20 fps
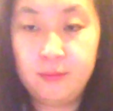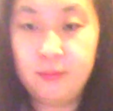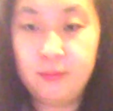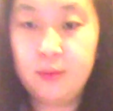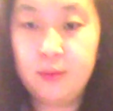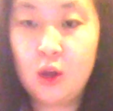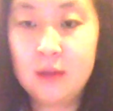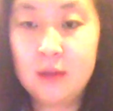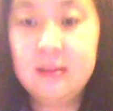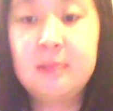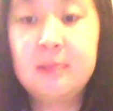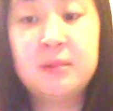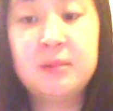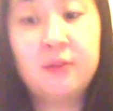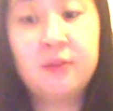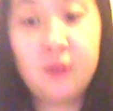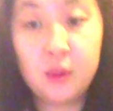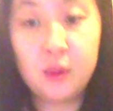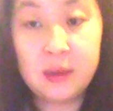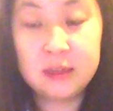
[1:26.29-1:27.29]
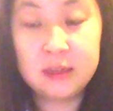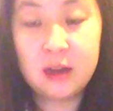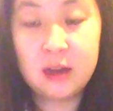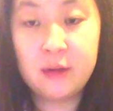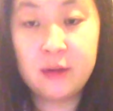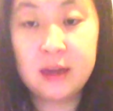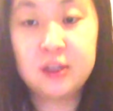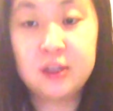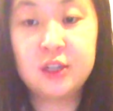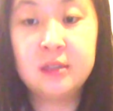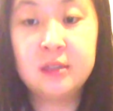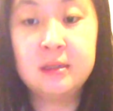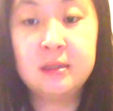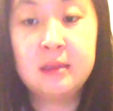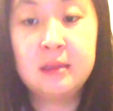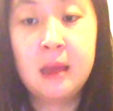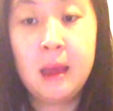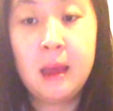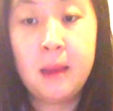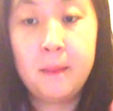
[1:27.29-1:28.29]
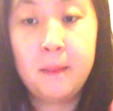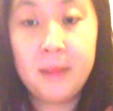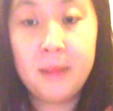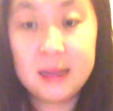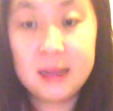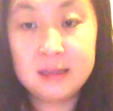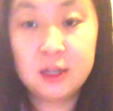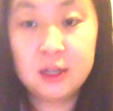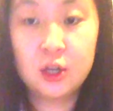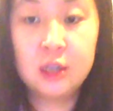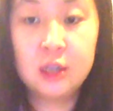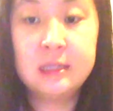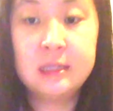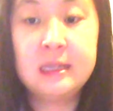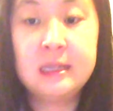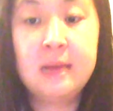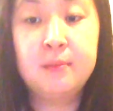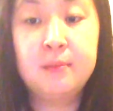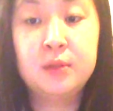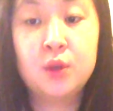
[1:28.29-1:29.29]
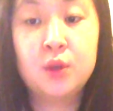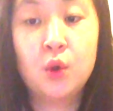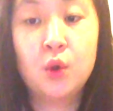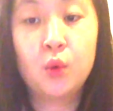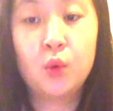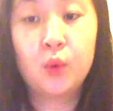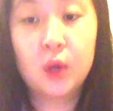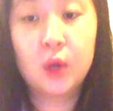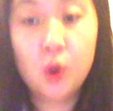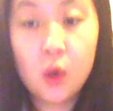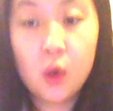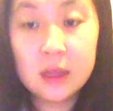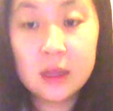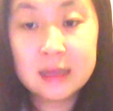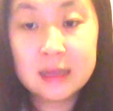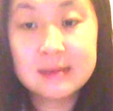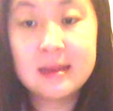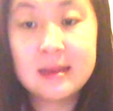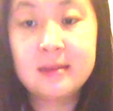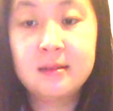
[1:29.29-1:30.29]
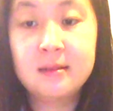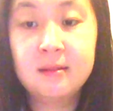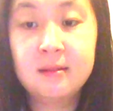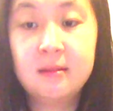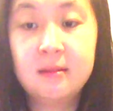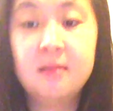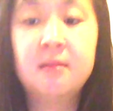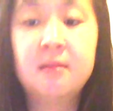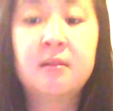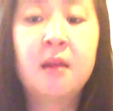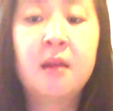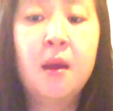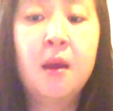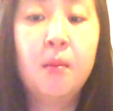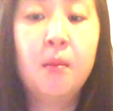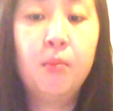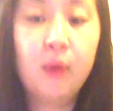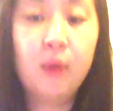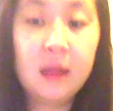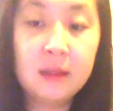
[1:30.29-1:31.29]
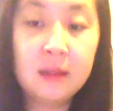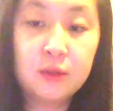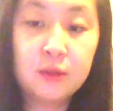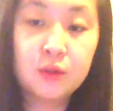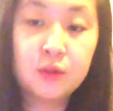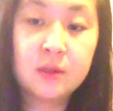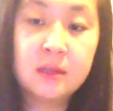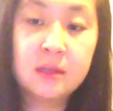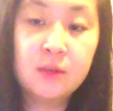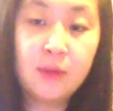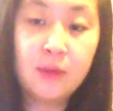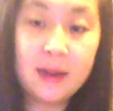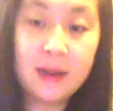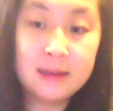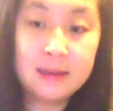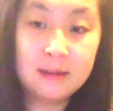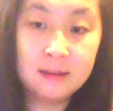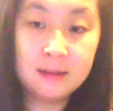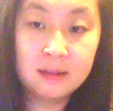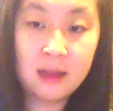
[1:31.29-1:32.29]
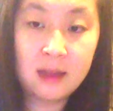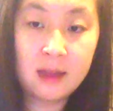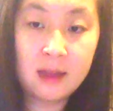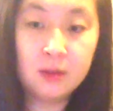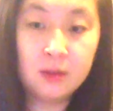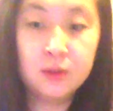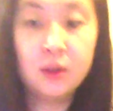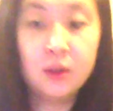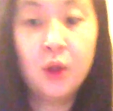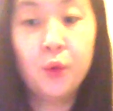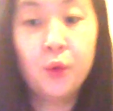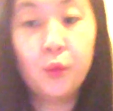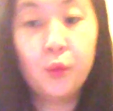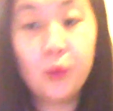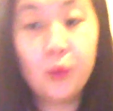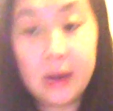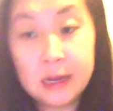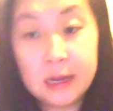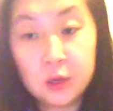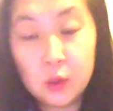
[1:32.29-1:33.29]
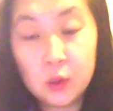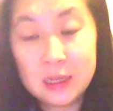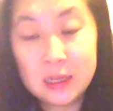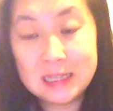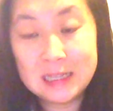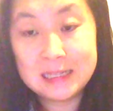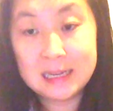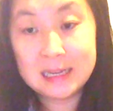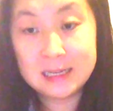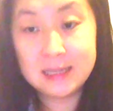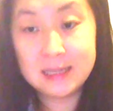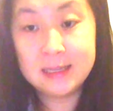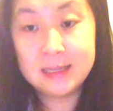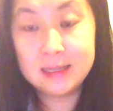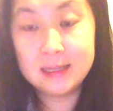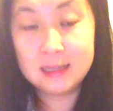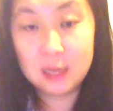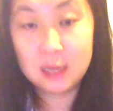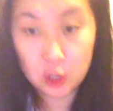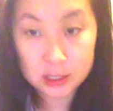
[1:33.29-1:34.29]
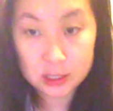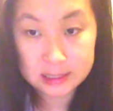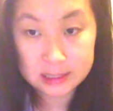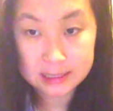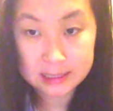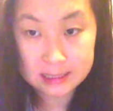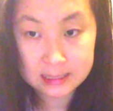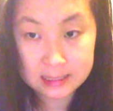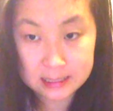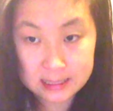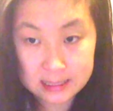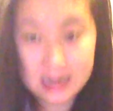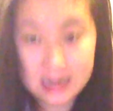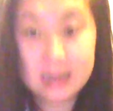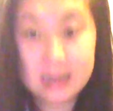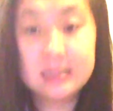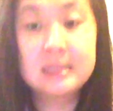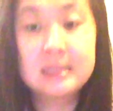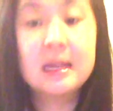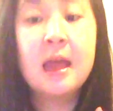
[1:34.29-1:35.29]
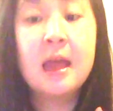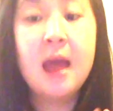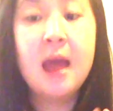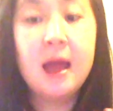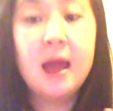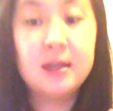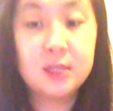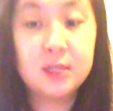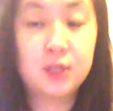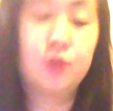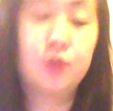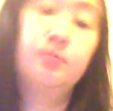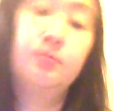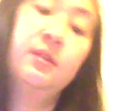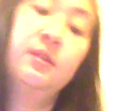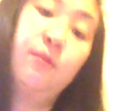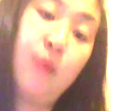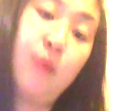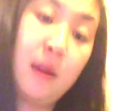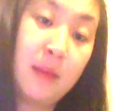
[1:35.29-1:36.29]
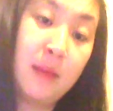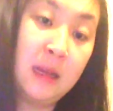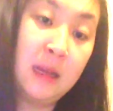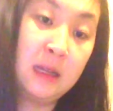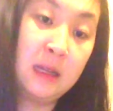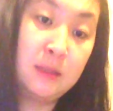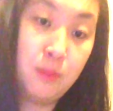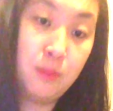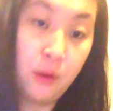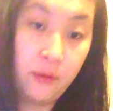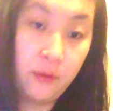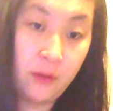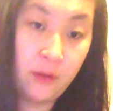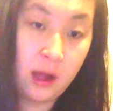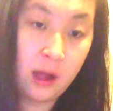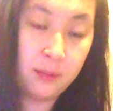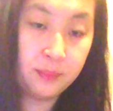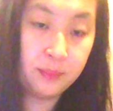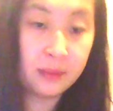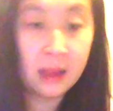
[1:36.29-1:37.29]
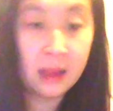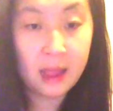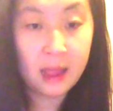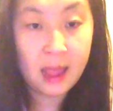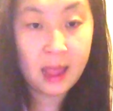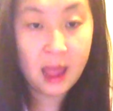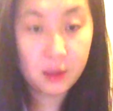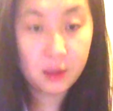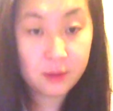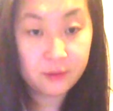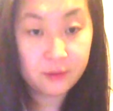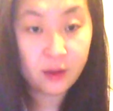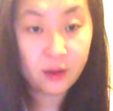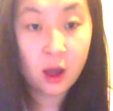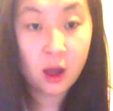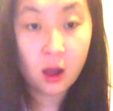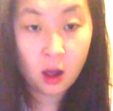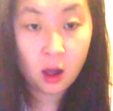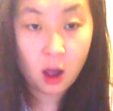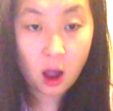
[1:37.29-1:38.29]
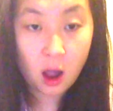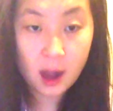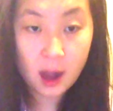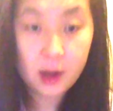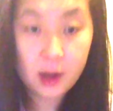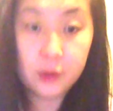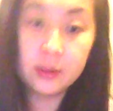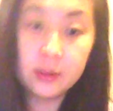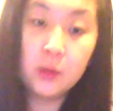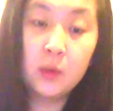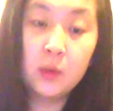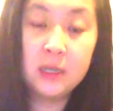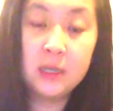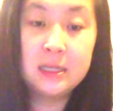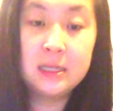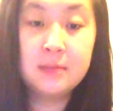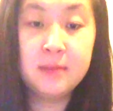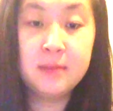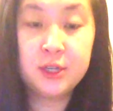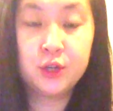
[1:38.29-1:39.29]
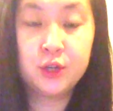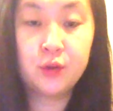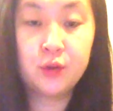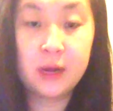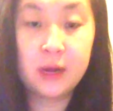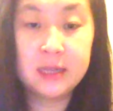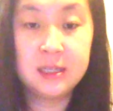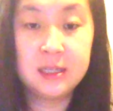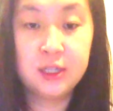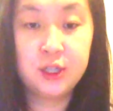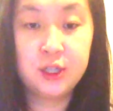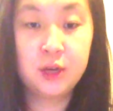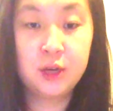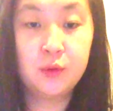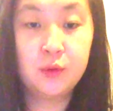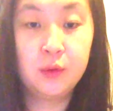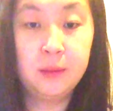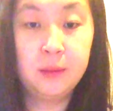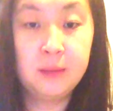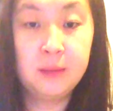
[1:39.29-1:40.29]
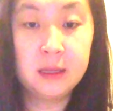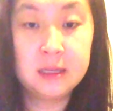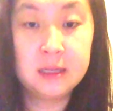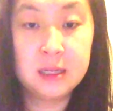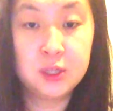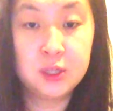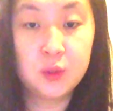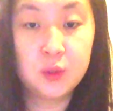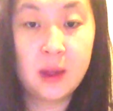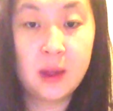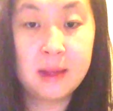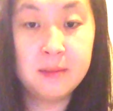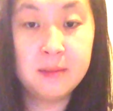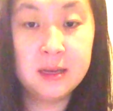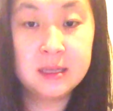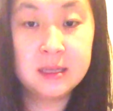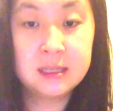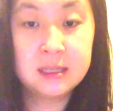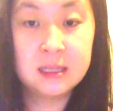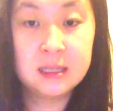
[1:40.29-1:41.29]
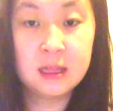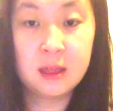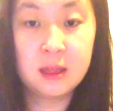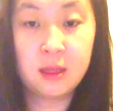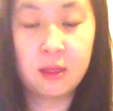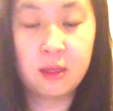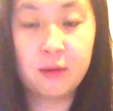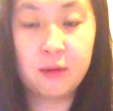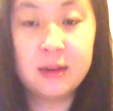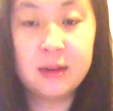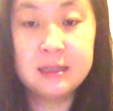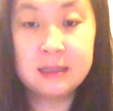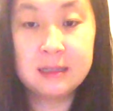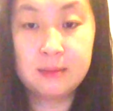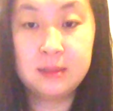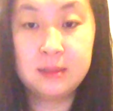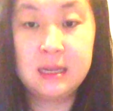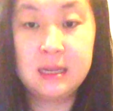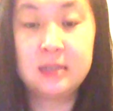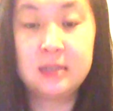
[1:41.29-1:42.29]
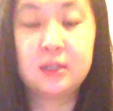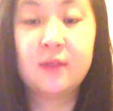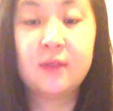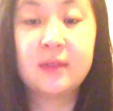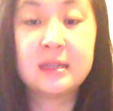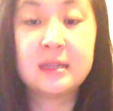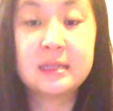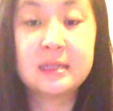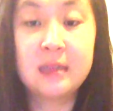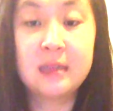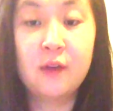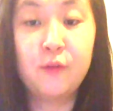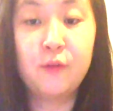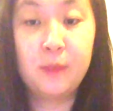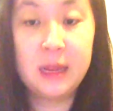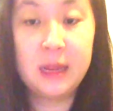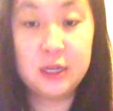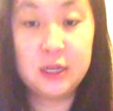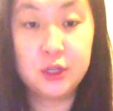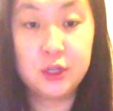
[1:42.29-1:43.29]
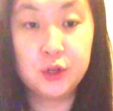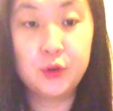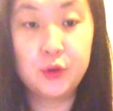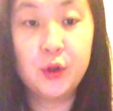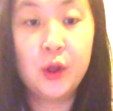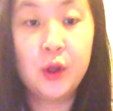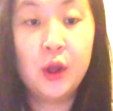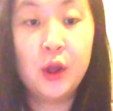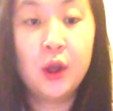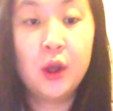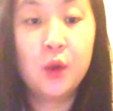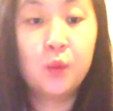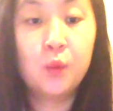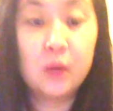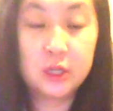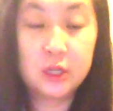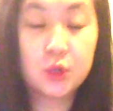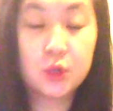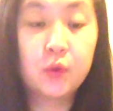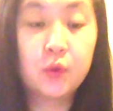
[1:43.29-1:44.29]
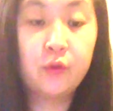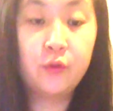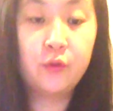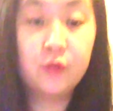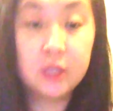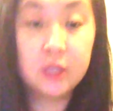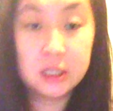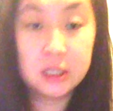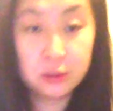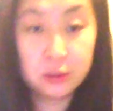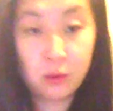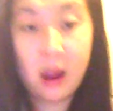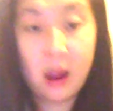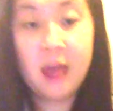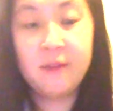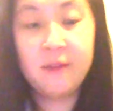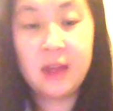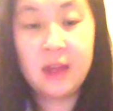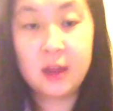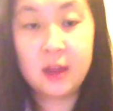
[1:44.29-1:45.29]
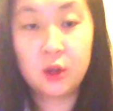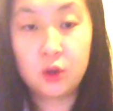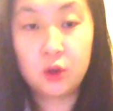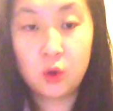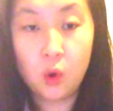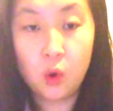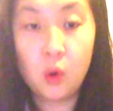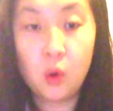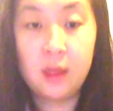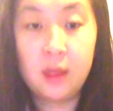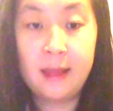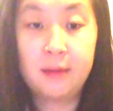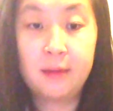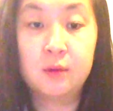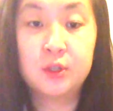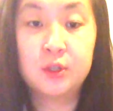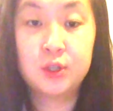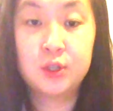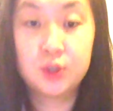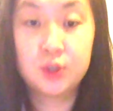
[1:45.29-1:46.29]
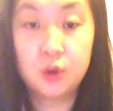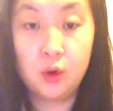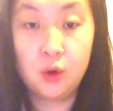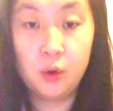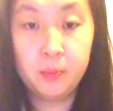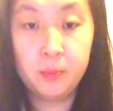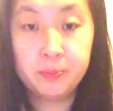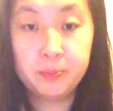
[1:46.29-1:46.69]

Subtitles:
concepts and following directions, basic concepts, recalling sentences, pre-literacy rating scales, recalling sentences in context, and descriptive pragmatics profile. However, I only wanted to measure Grace's general ability, so I administered the 3 subtests of the CELF-P2, which could derive a core language score.